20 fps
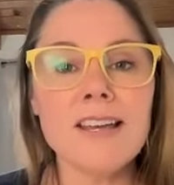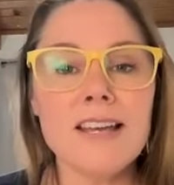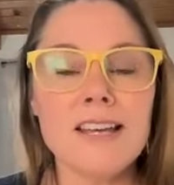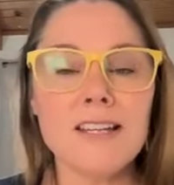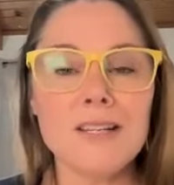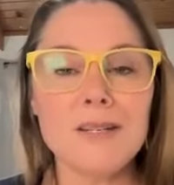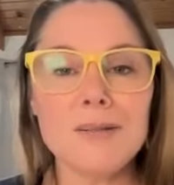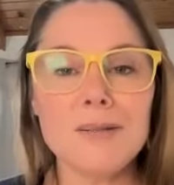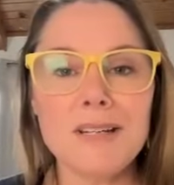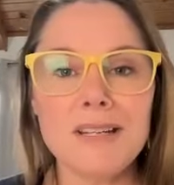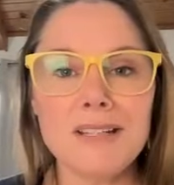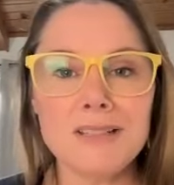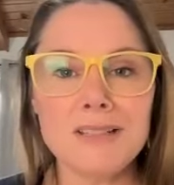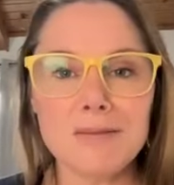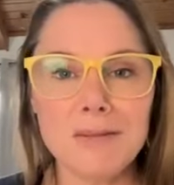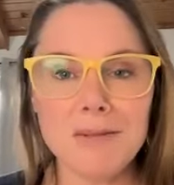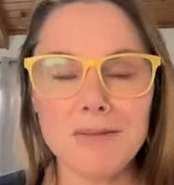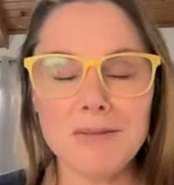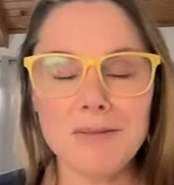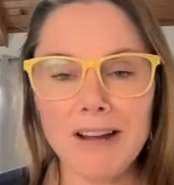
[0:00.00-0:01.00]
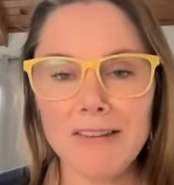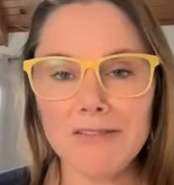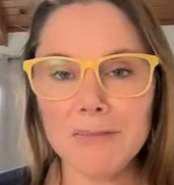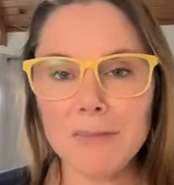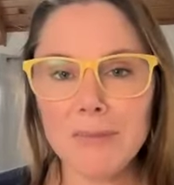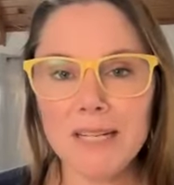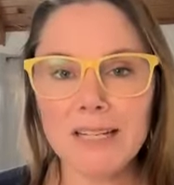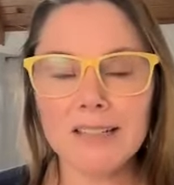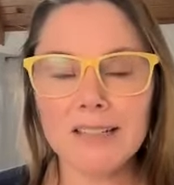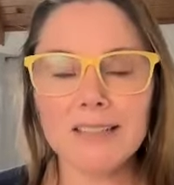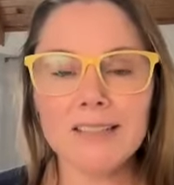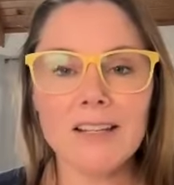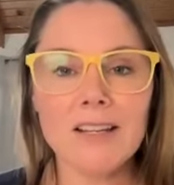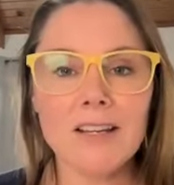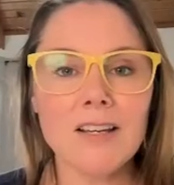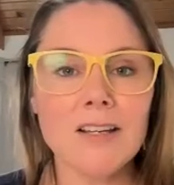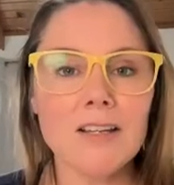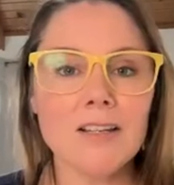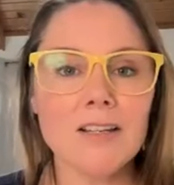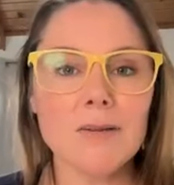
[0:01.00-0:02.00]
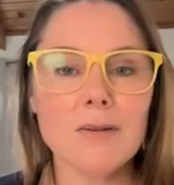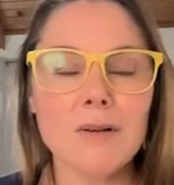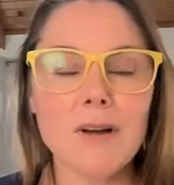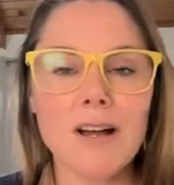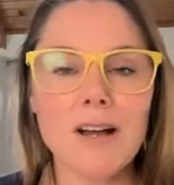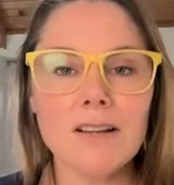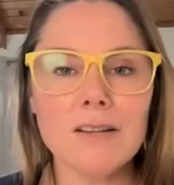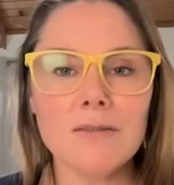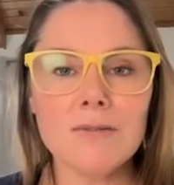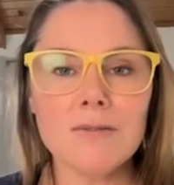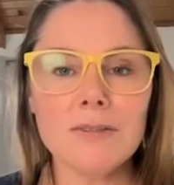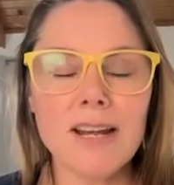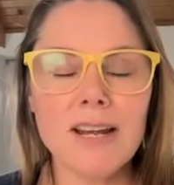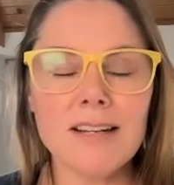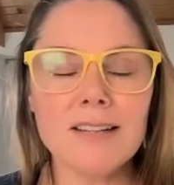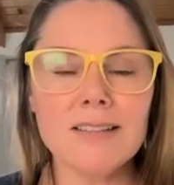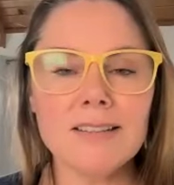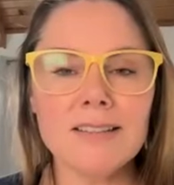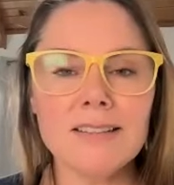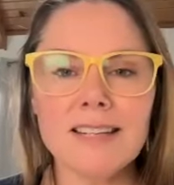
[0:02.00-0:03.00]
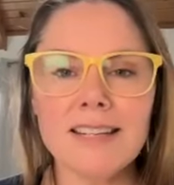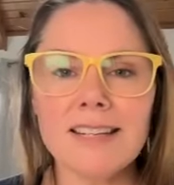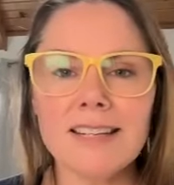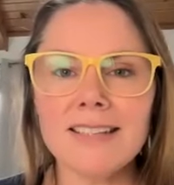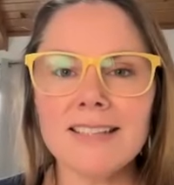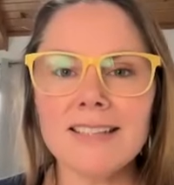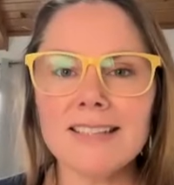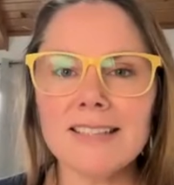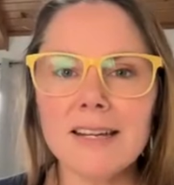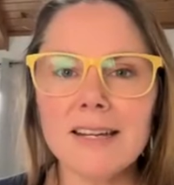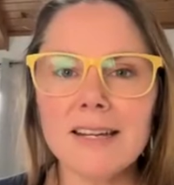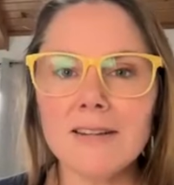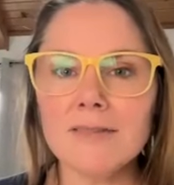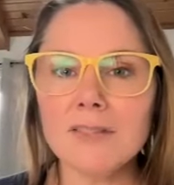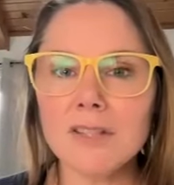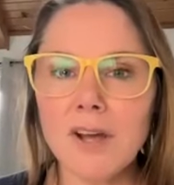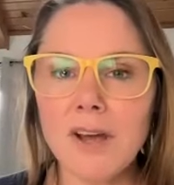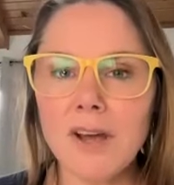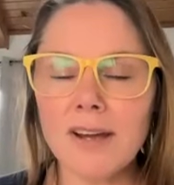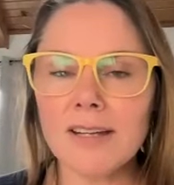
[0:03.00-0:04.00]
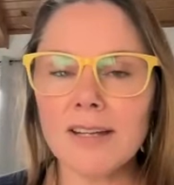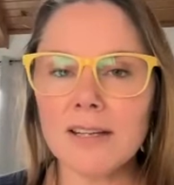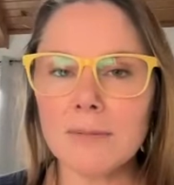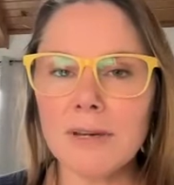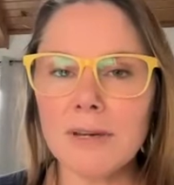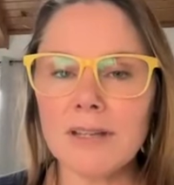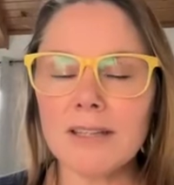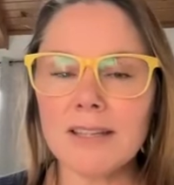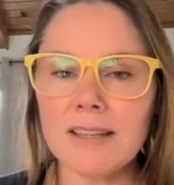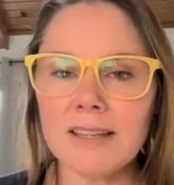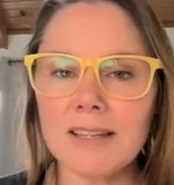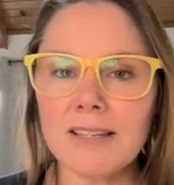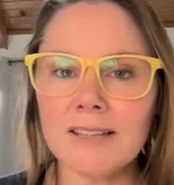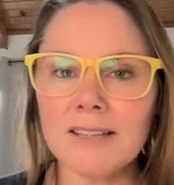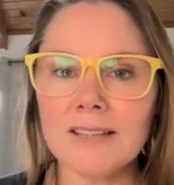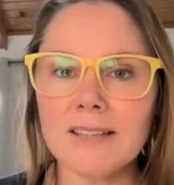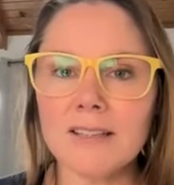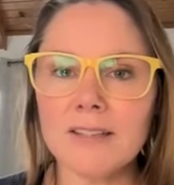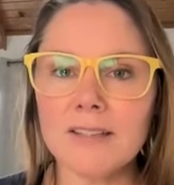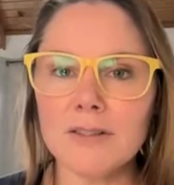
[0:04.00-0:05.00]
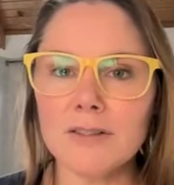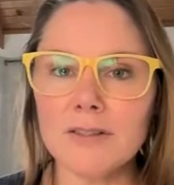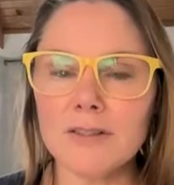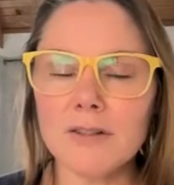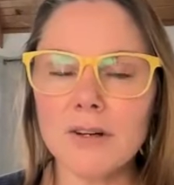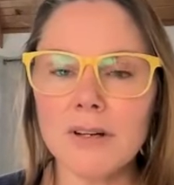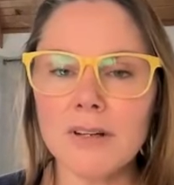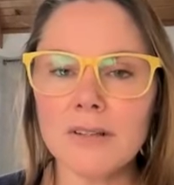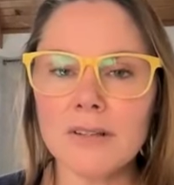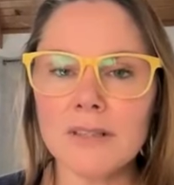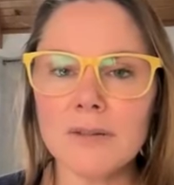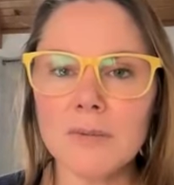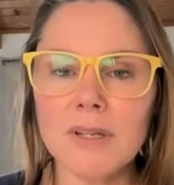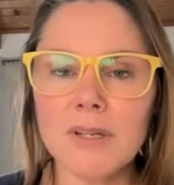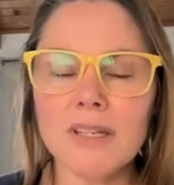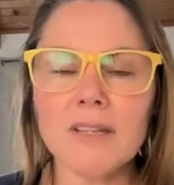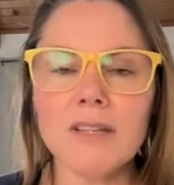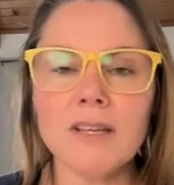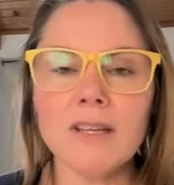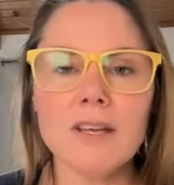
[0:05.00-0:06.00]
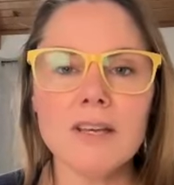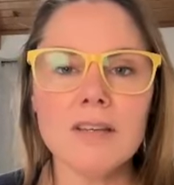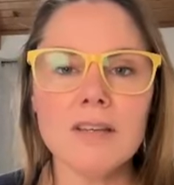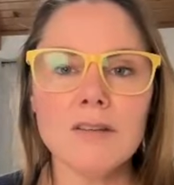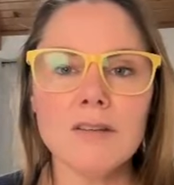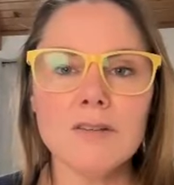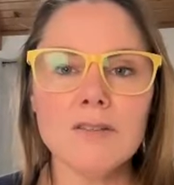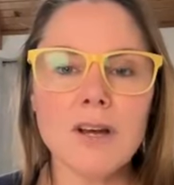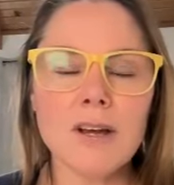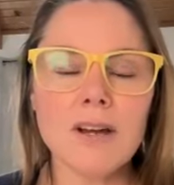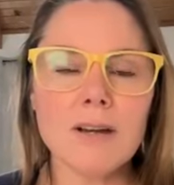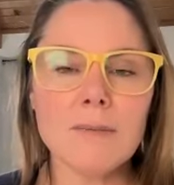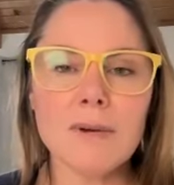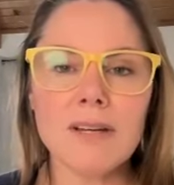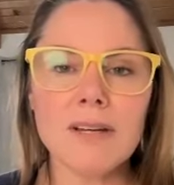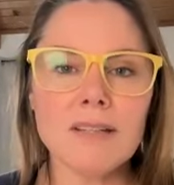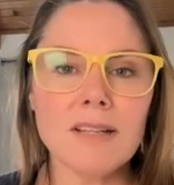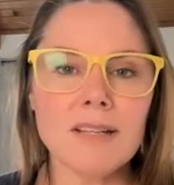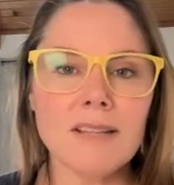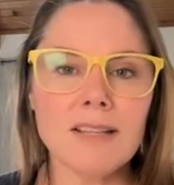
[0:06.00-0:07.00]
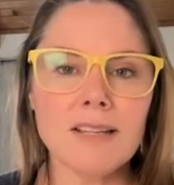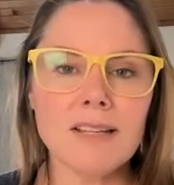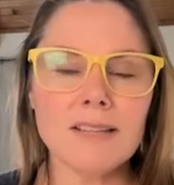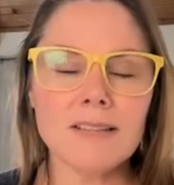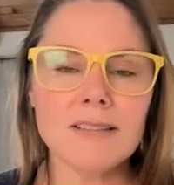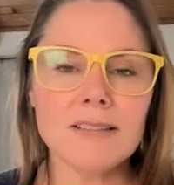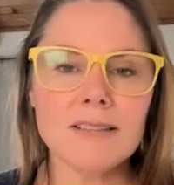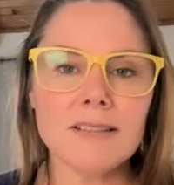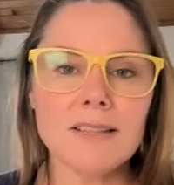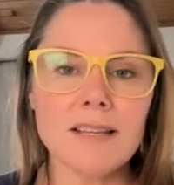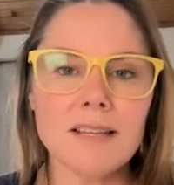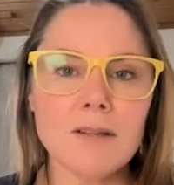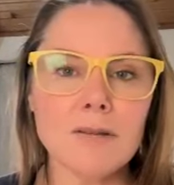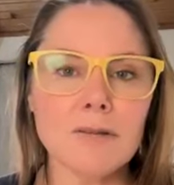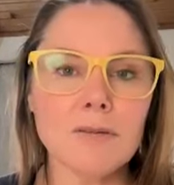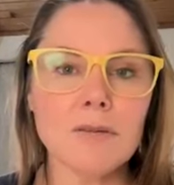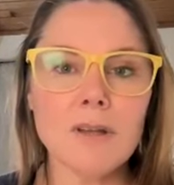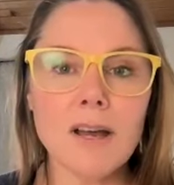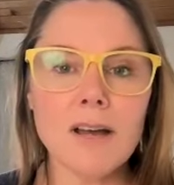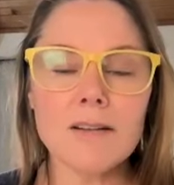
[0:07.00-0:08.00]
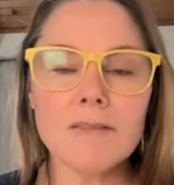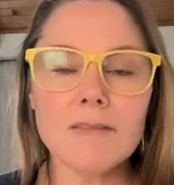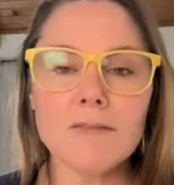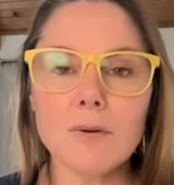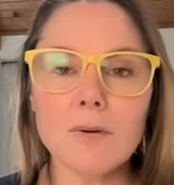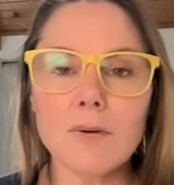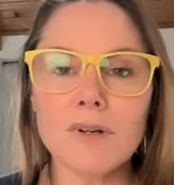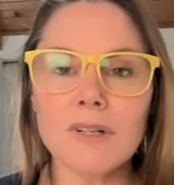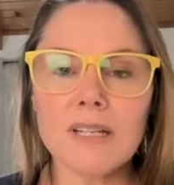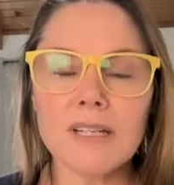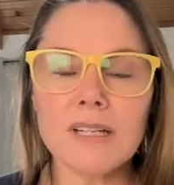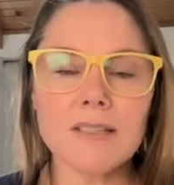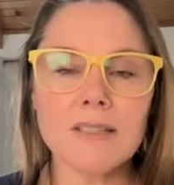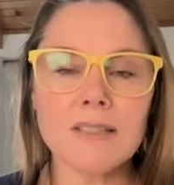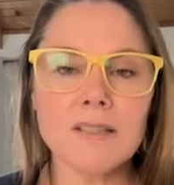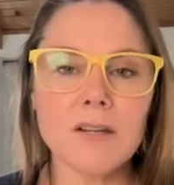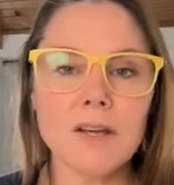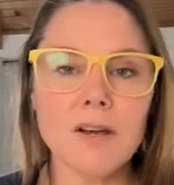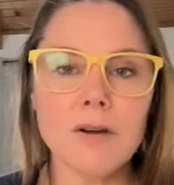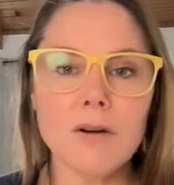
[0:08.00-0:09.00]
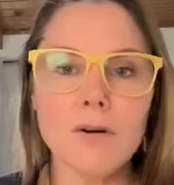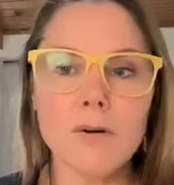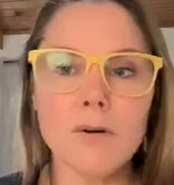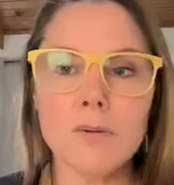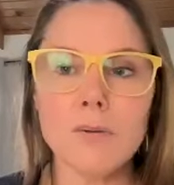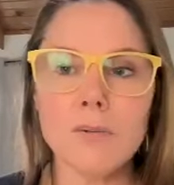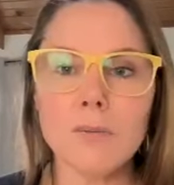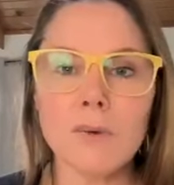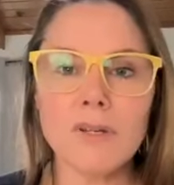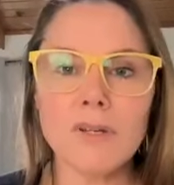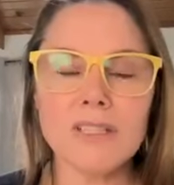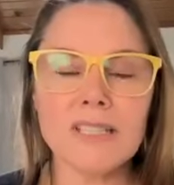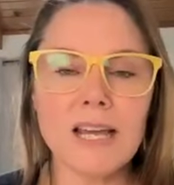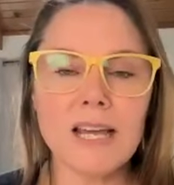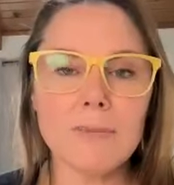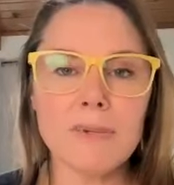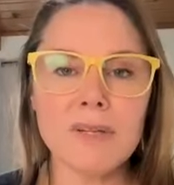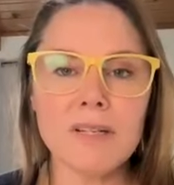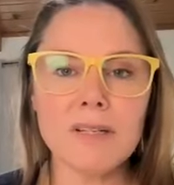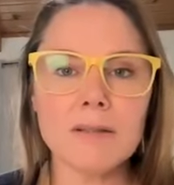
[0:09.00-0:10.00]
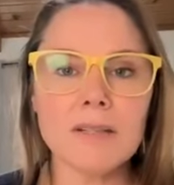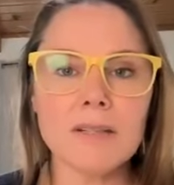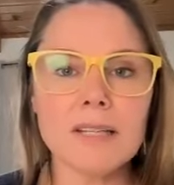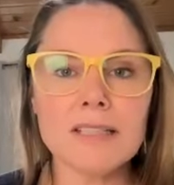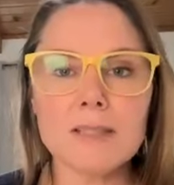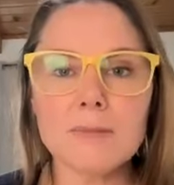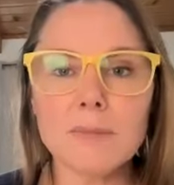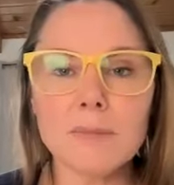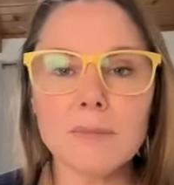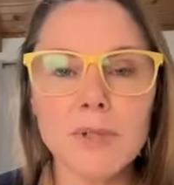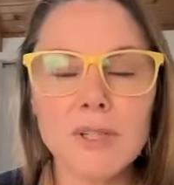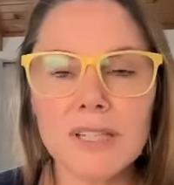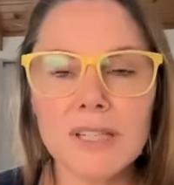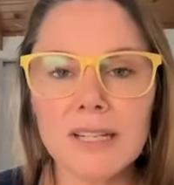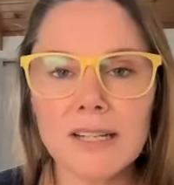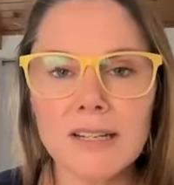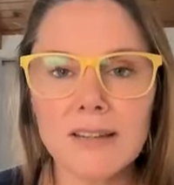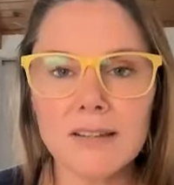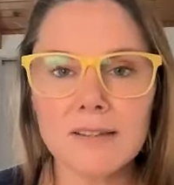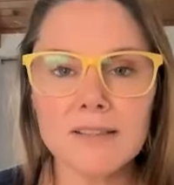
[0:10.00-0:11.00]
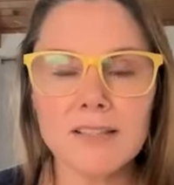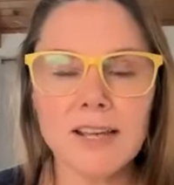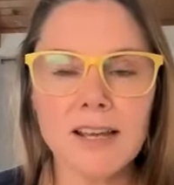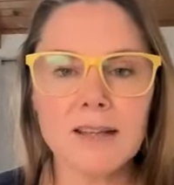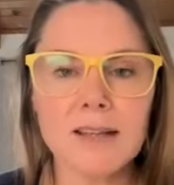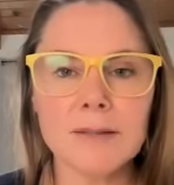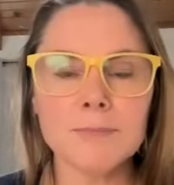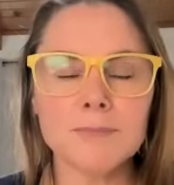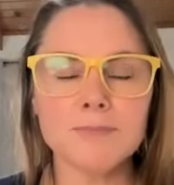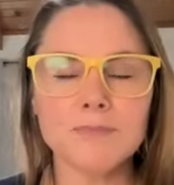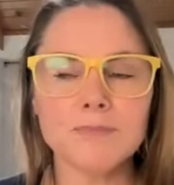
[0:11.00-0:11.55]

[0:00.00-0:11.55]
and you dance for five minutes. You call a friend. And instead of talking about the things that you're struggling with, you talk about the things that you love or get to know what's happened that's brilliant in their day.